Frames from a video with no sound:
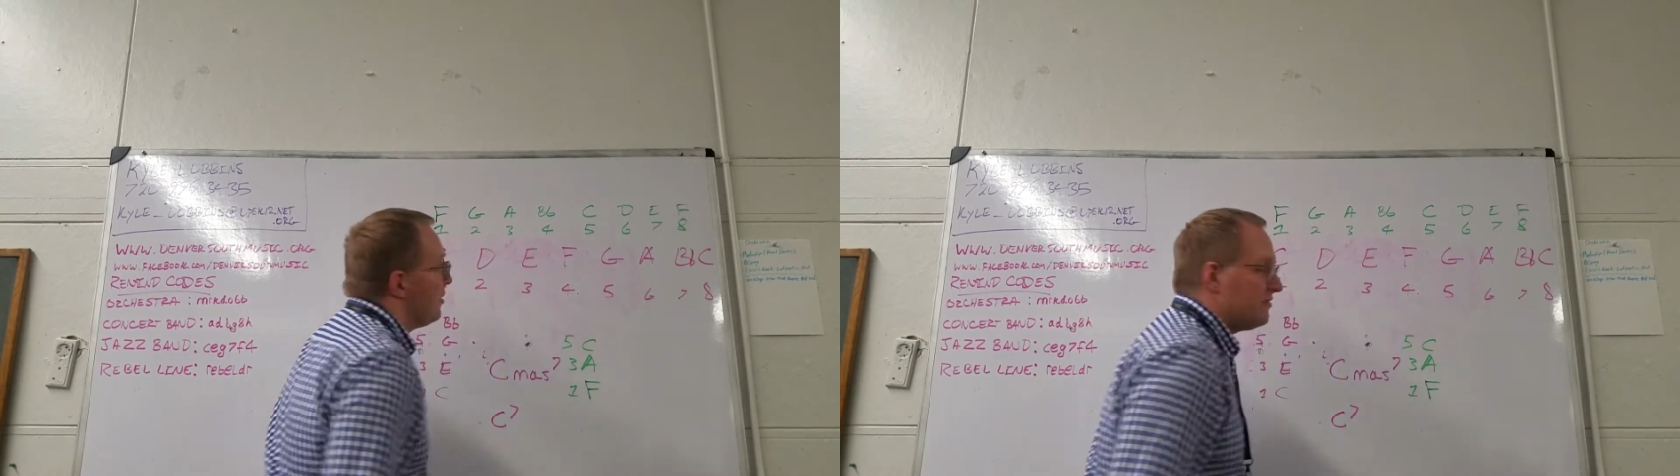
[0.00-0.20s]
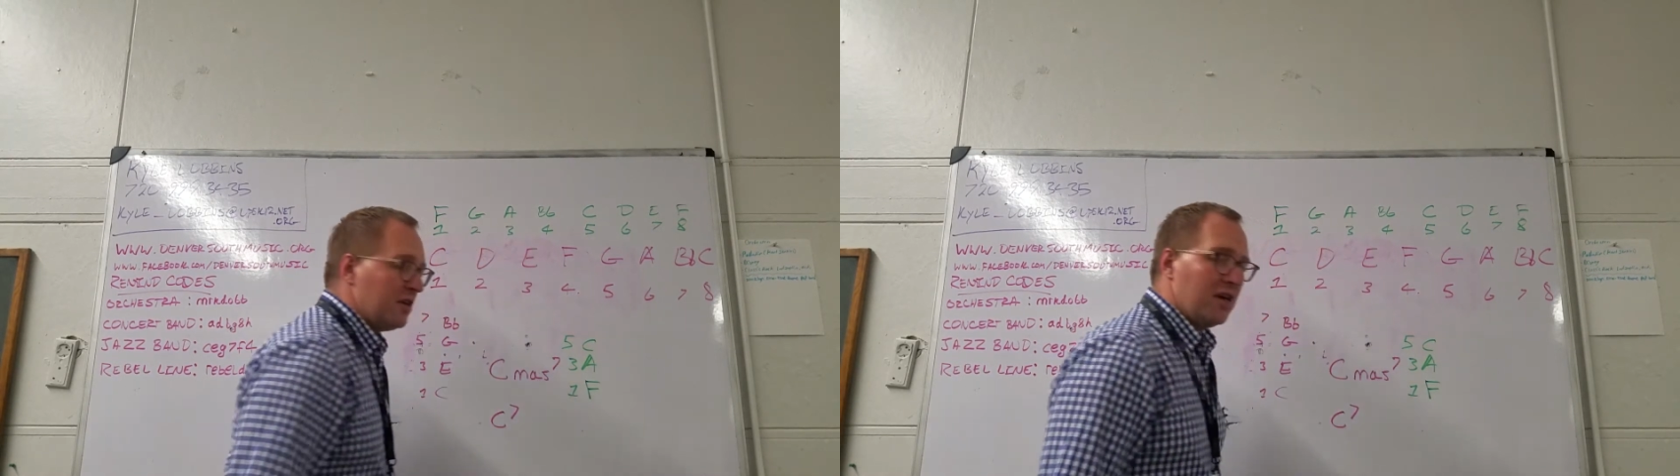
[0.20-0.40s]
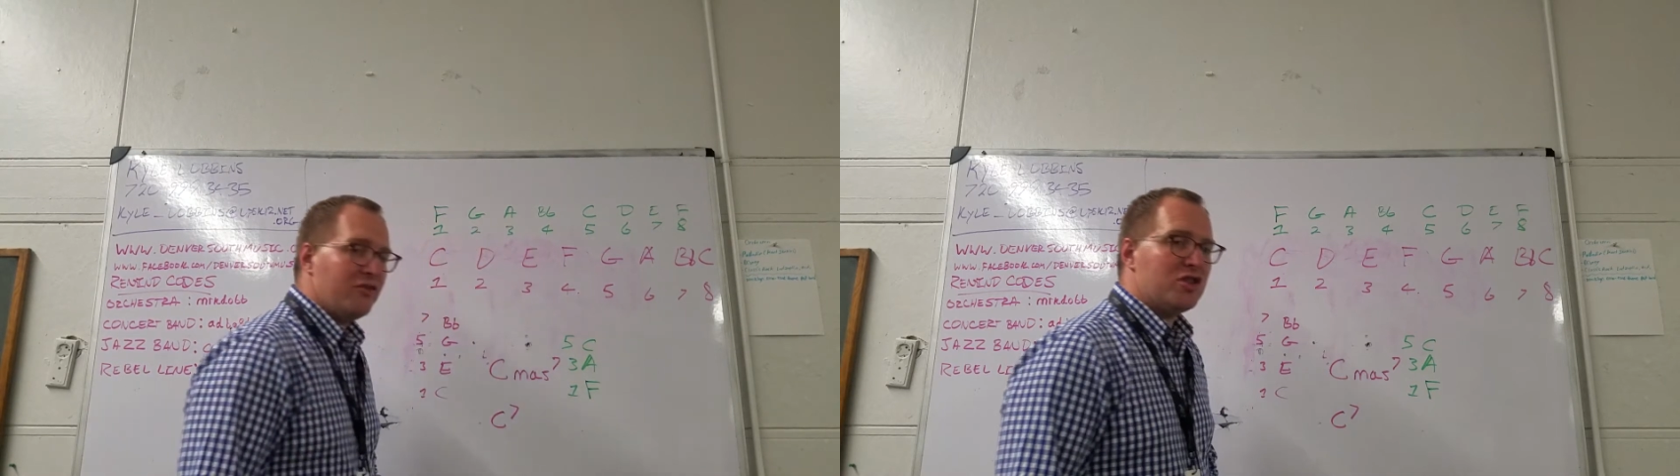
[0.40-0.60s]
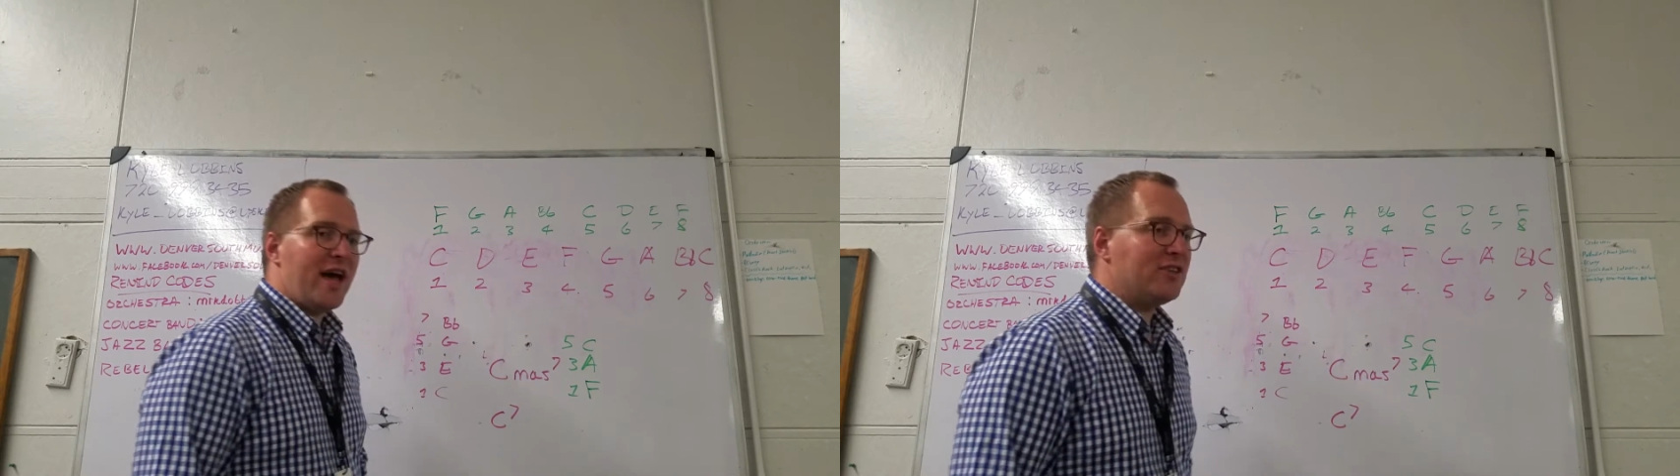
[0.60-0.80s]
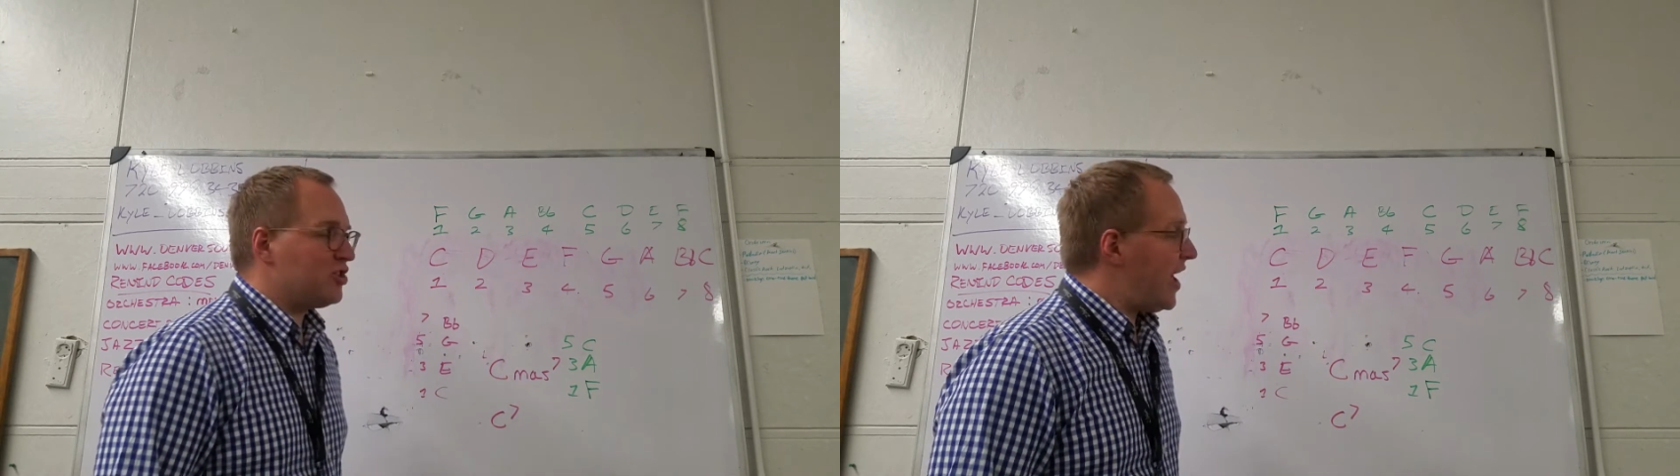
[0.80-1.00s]
To give it
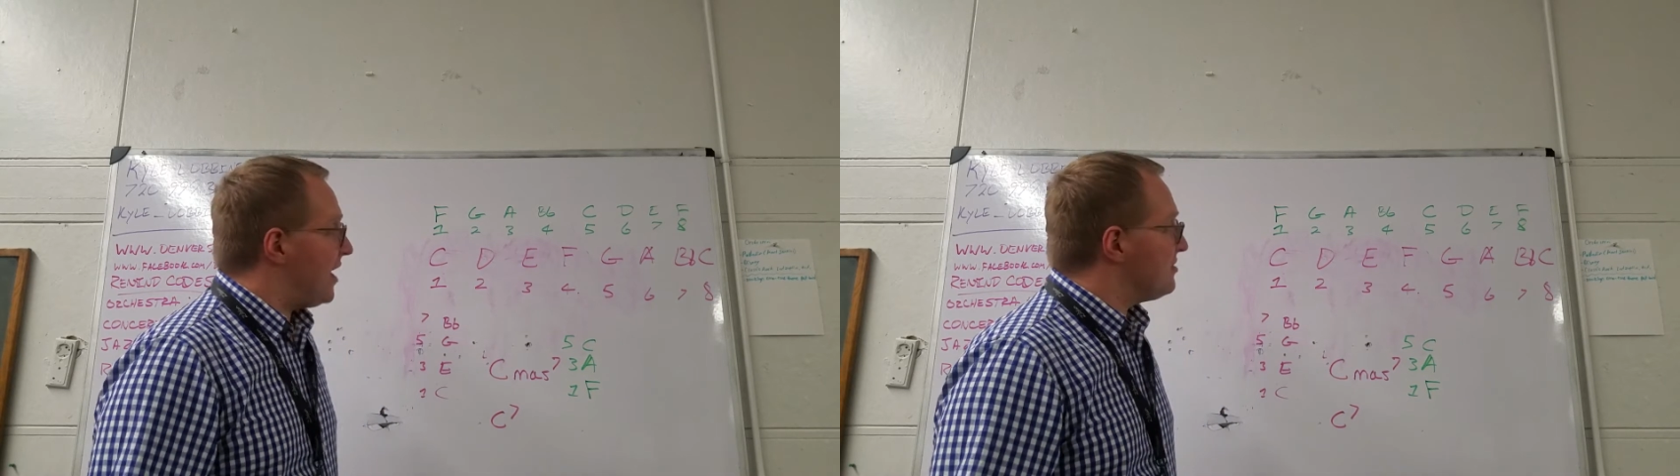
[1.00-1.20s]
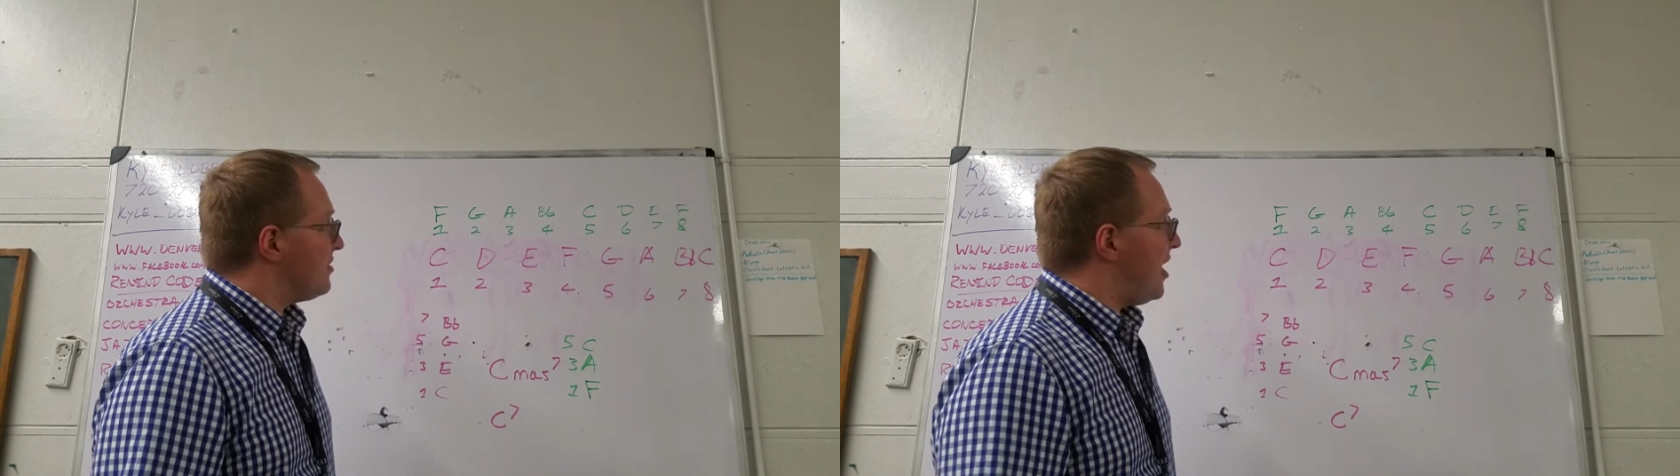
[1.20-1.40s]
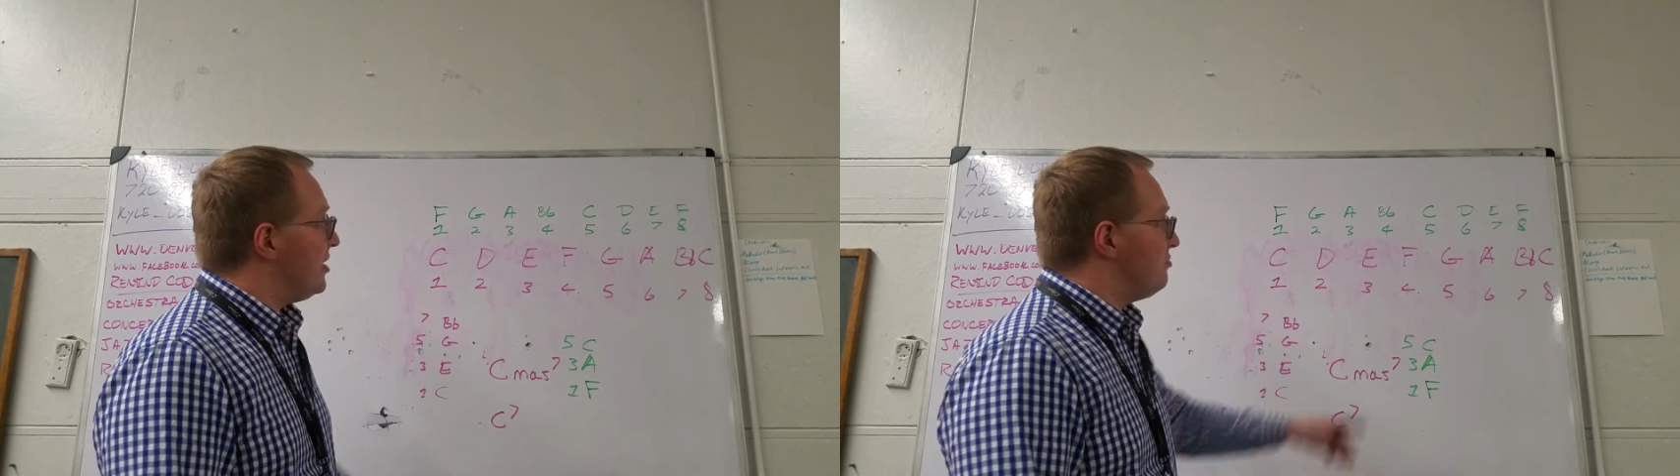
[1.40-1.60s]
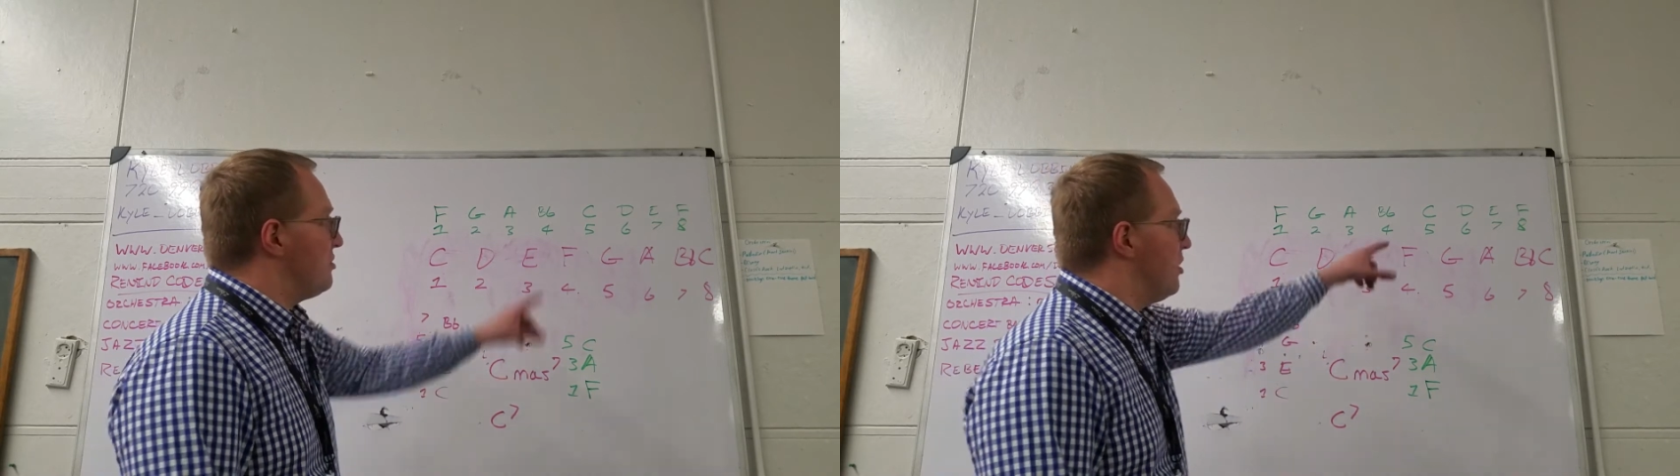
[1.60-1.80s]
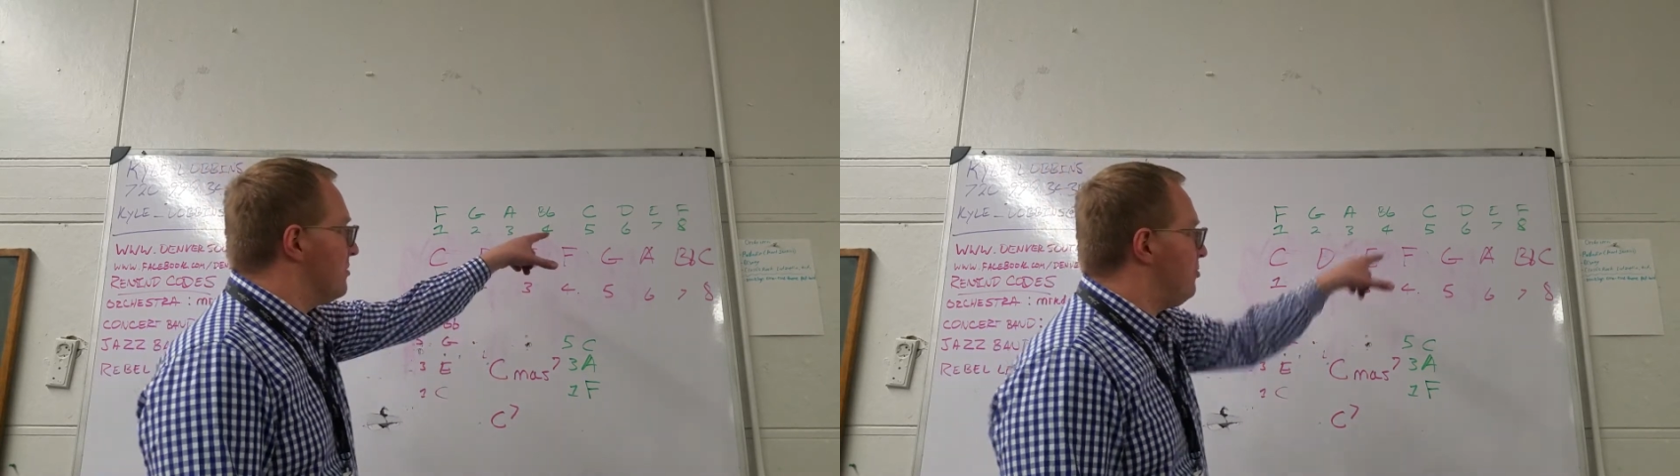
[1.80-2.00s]
that jazz sound, we
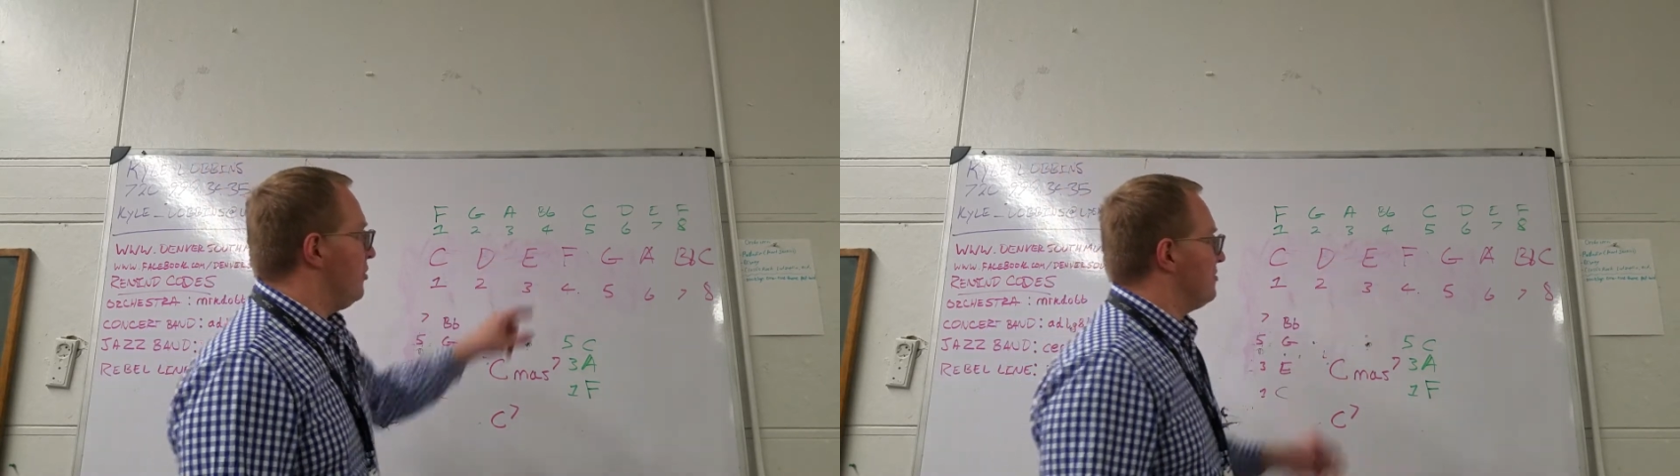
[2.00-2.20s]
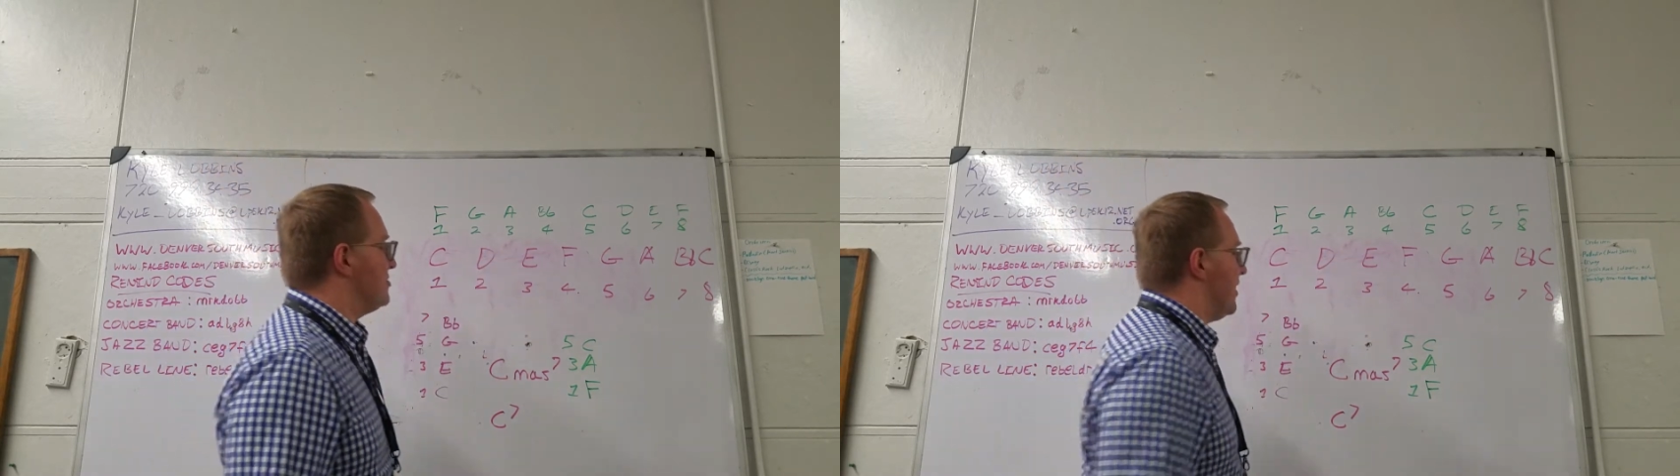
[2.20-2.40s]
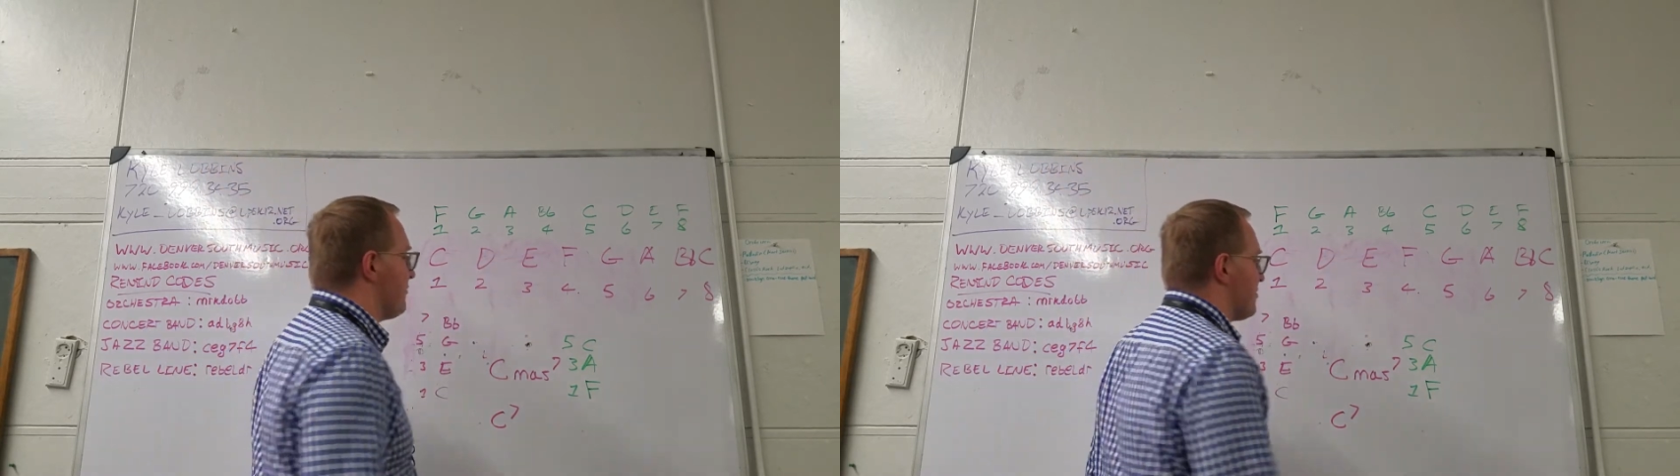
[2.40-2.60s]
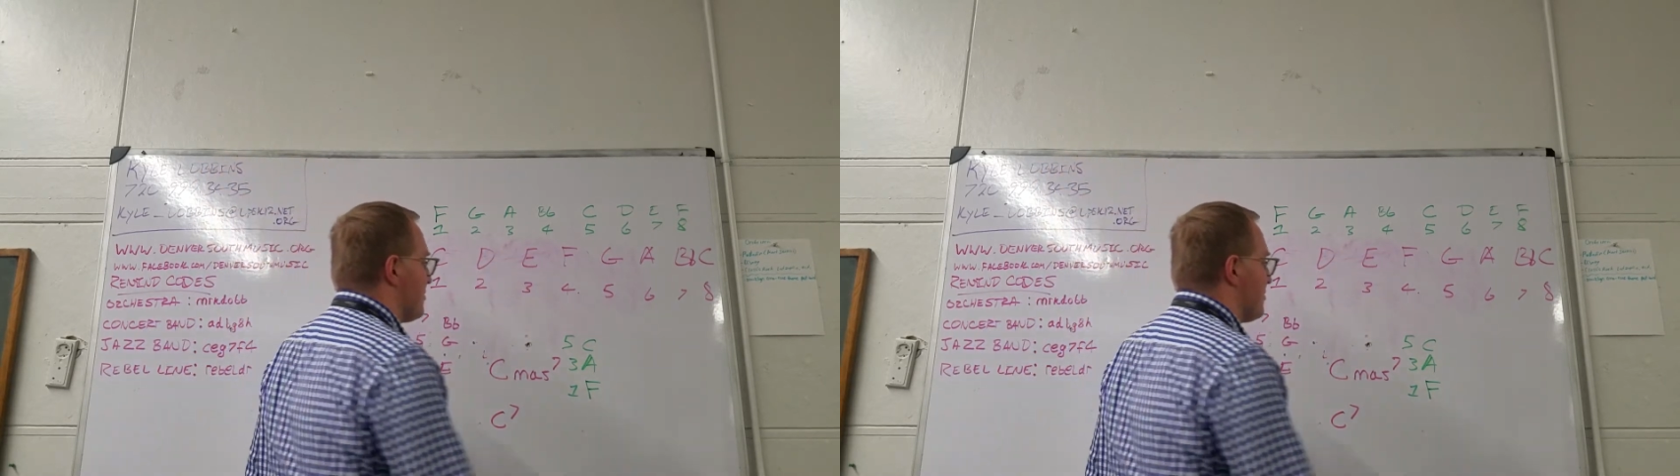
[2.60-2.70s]
want to pull the 7th